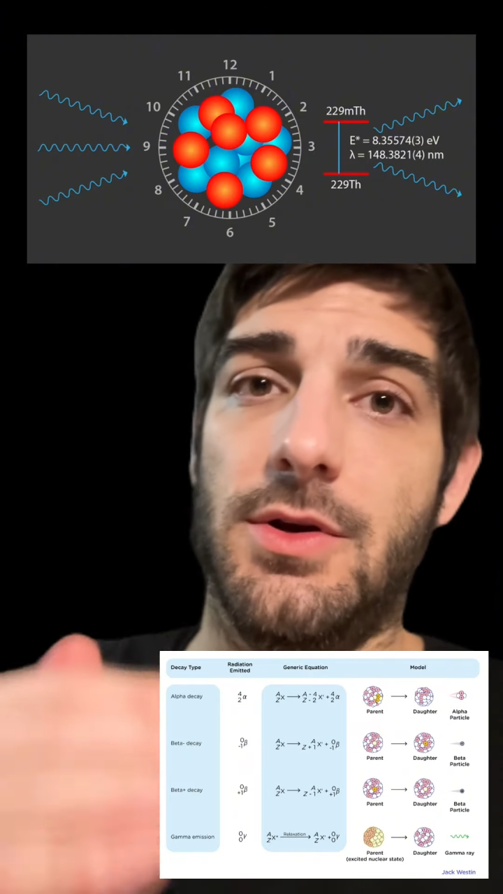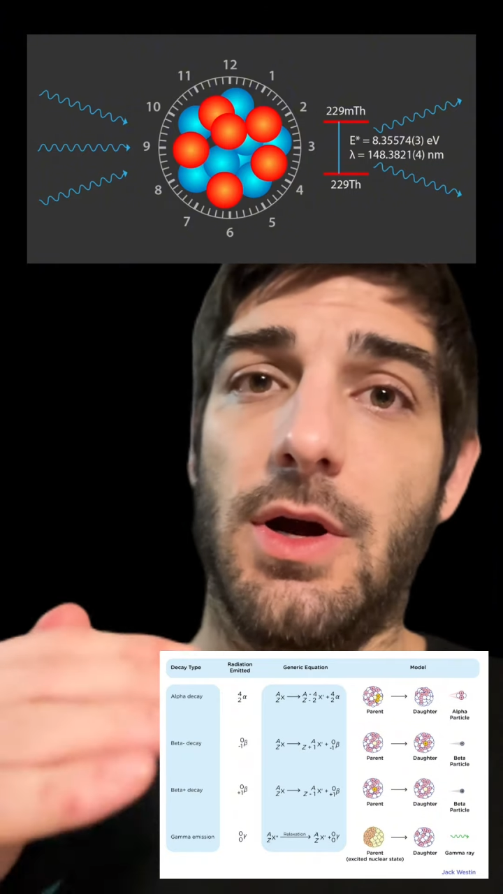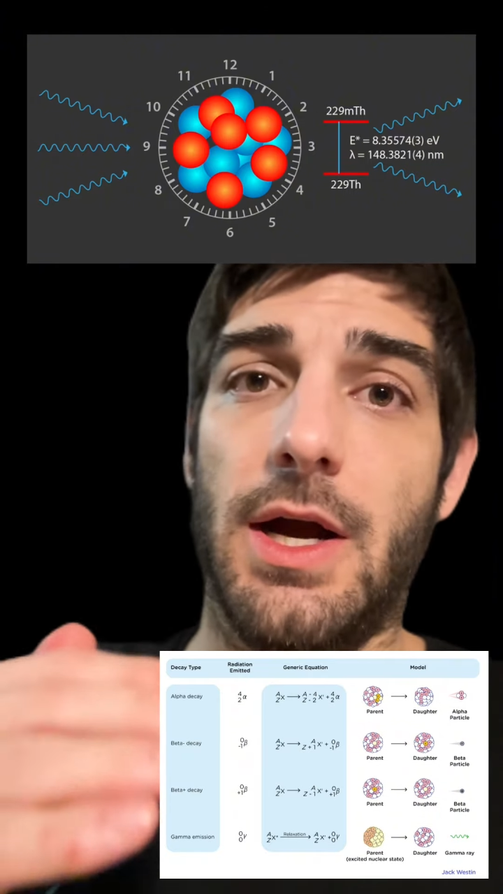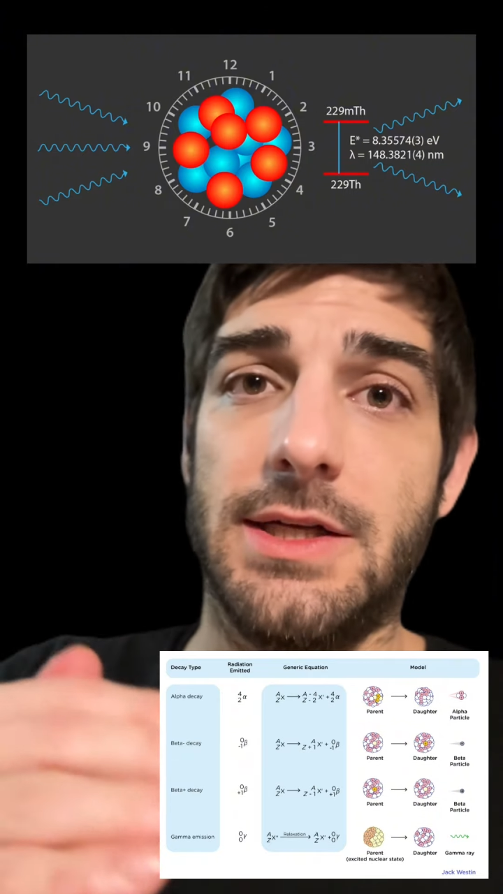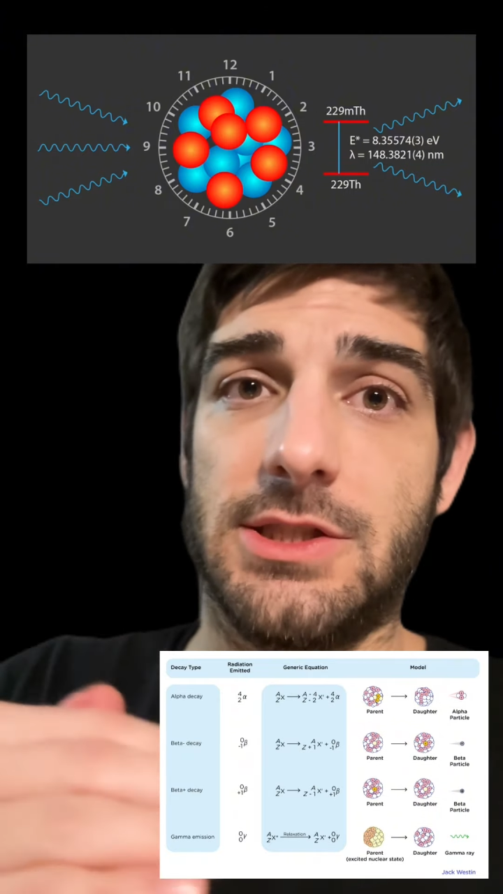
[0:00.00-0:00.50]

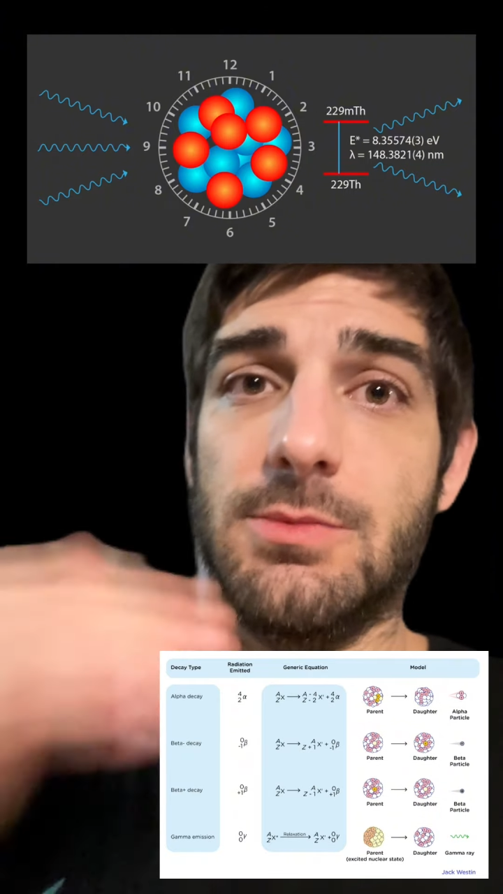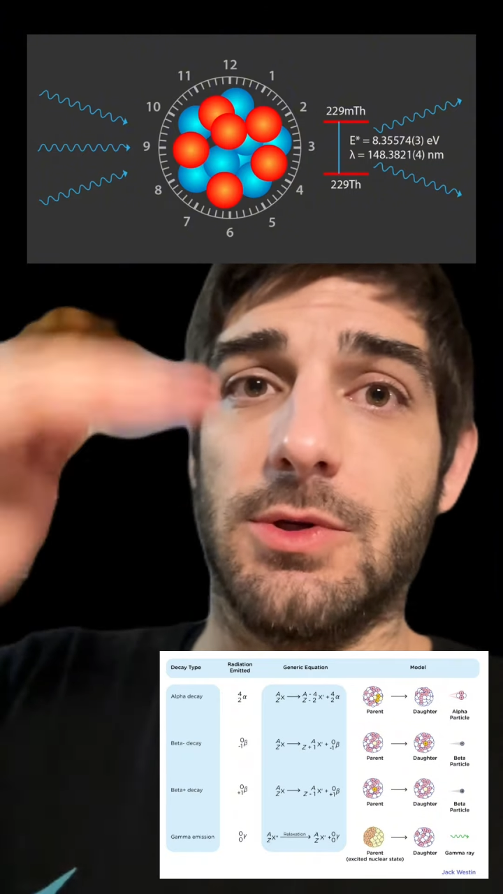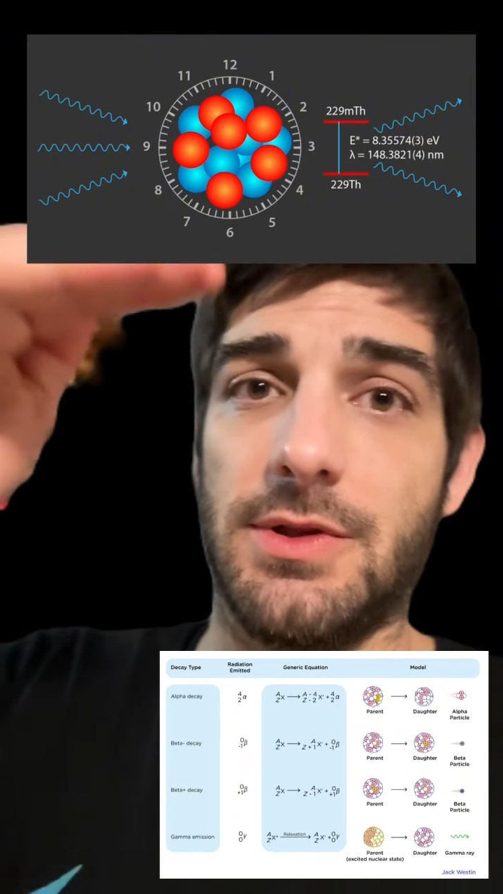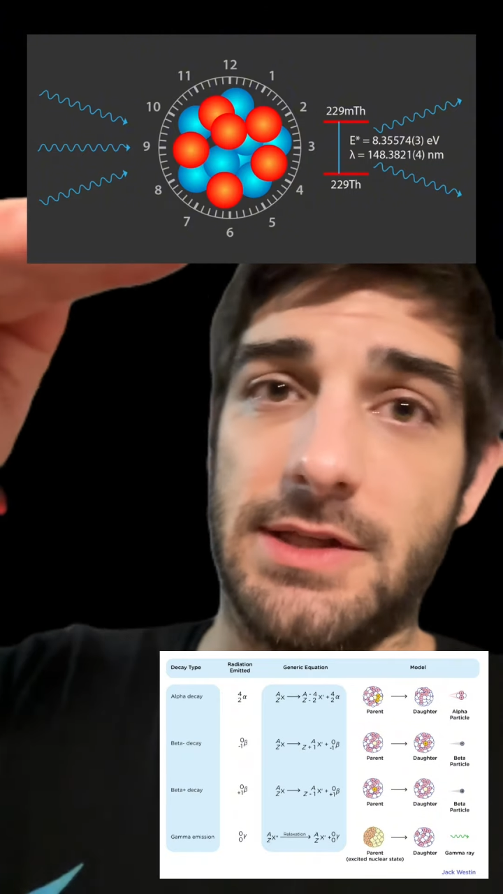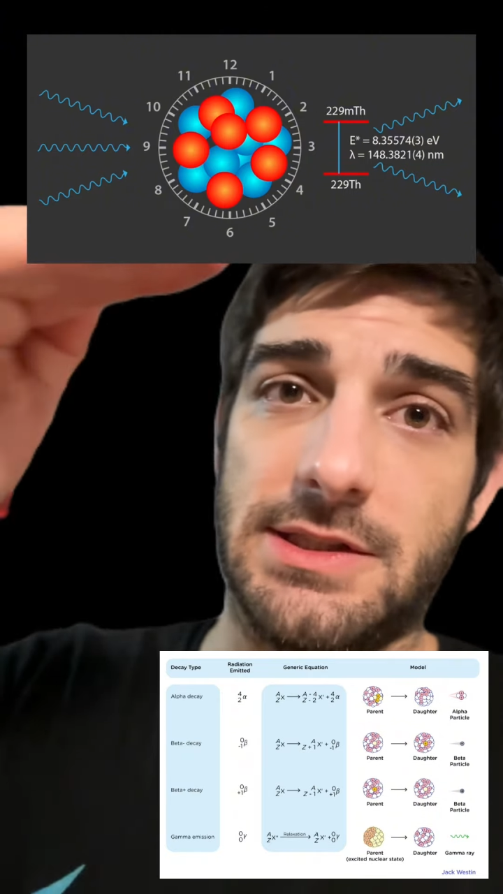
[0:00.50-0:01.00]

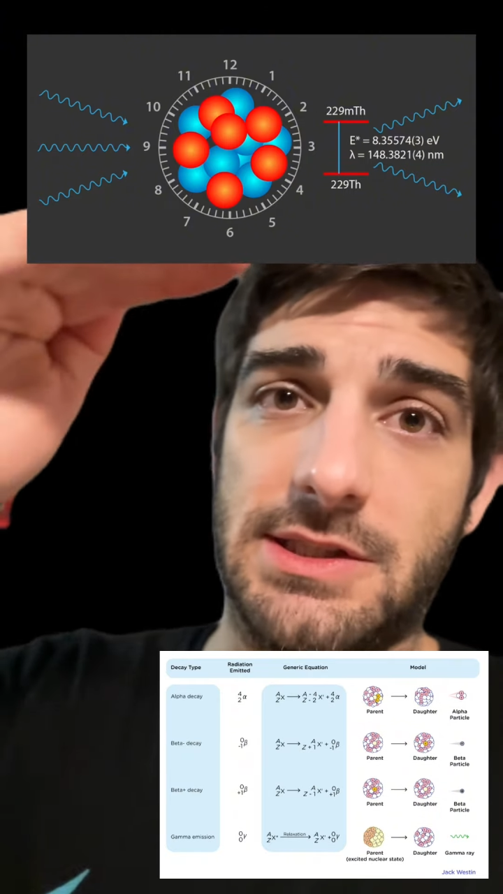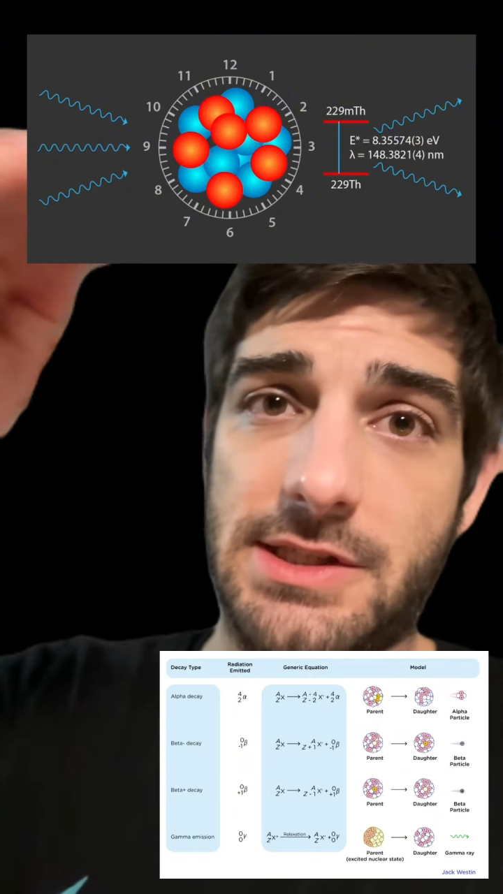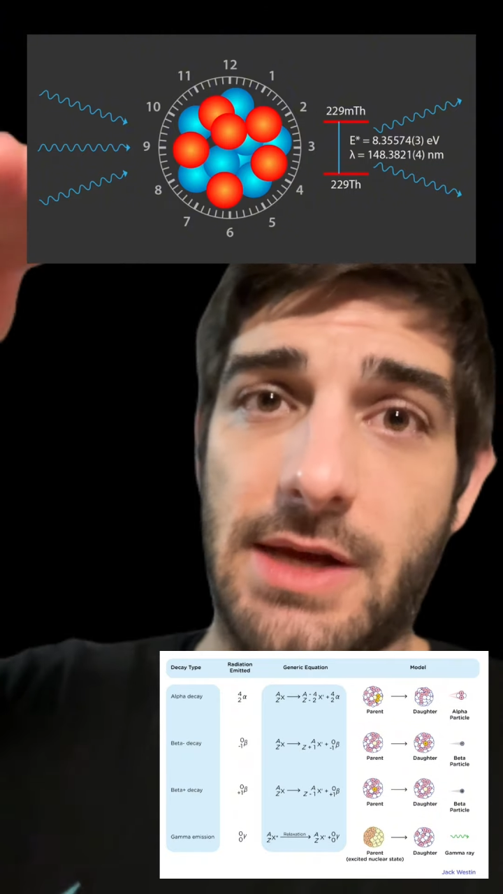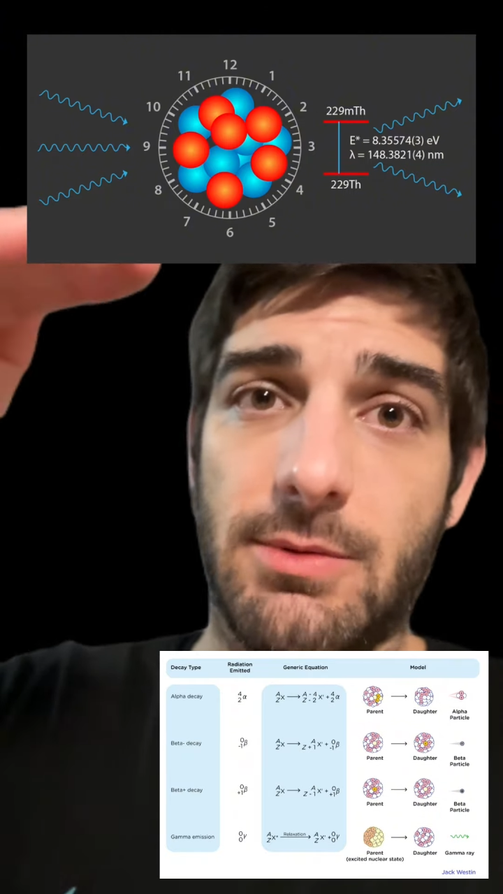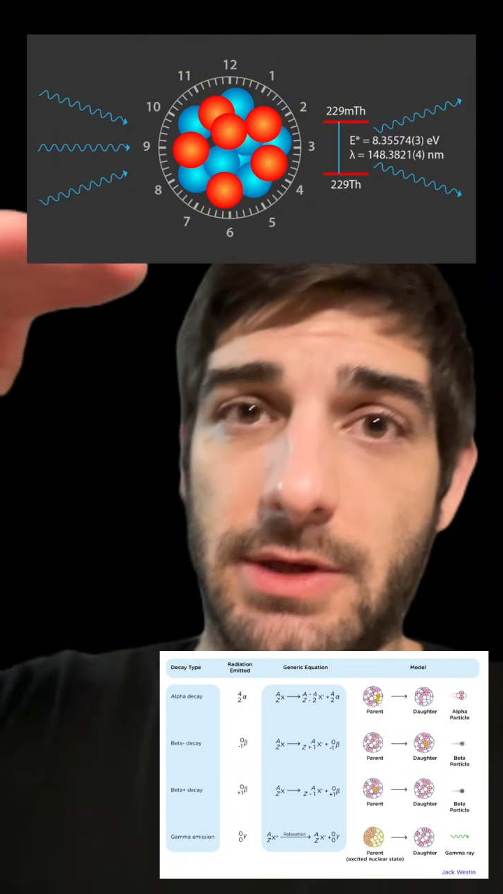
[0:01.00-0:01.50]
isomer that's a
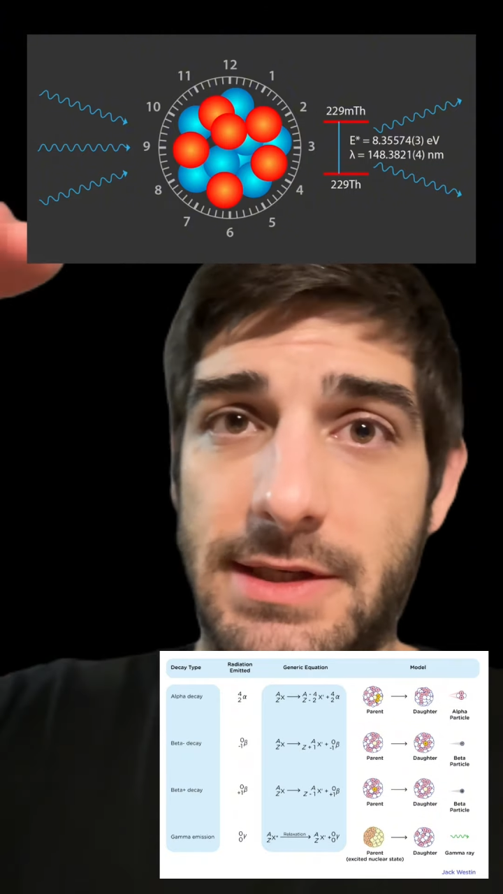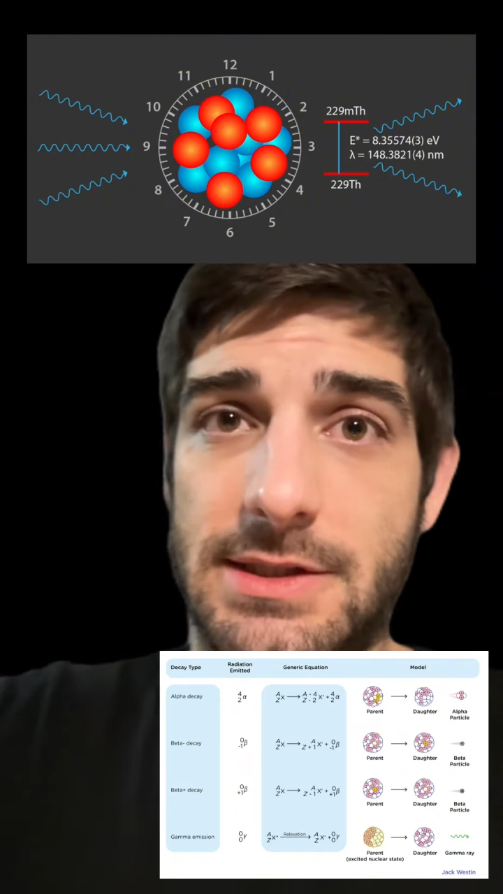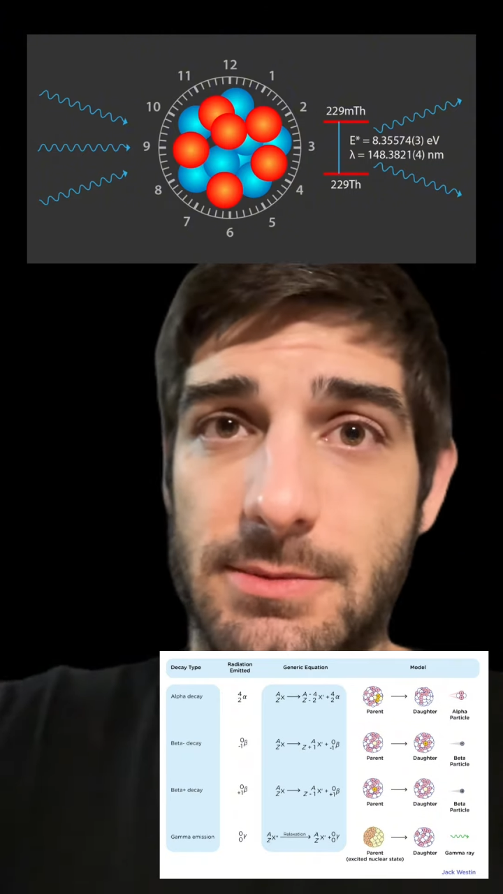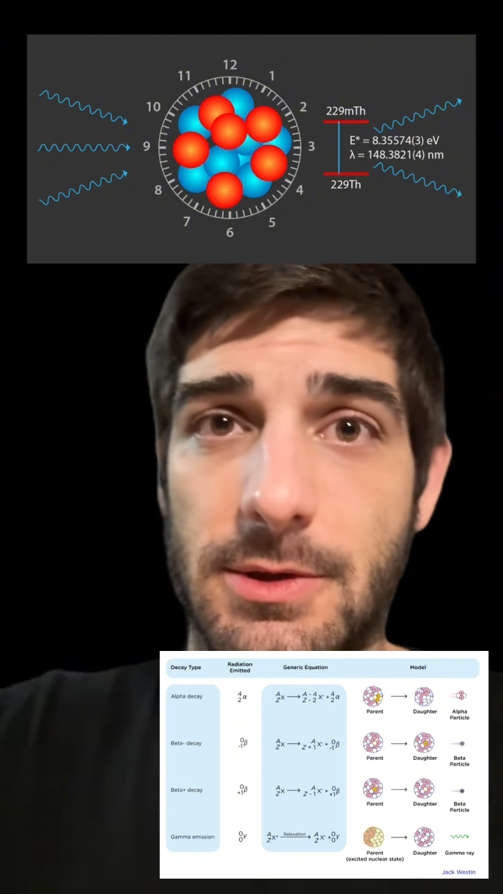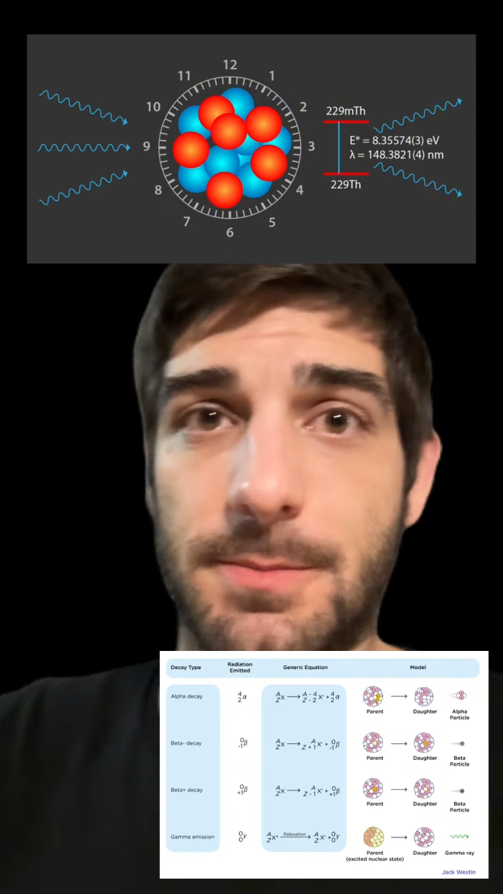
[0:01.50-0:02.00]
stable isomer.